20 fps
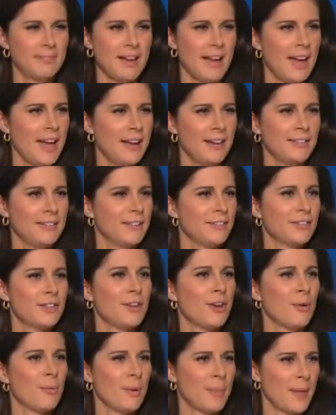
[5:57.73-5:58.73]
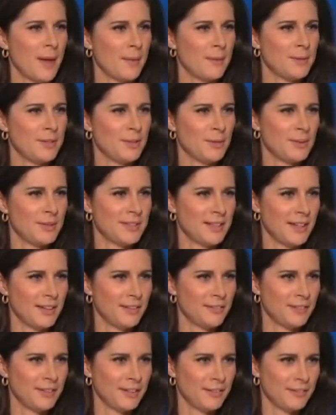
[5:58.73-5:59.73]
I don't even know what that would do in
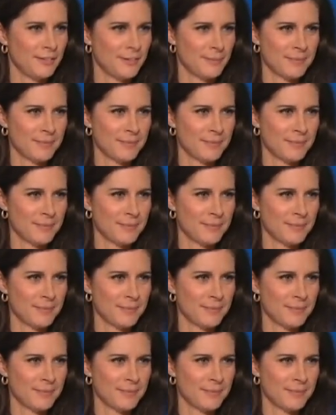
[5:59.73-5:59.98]
Tel Aviv.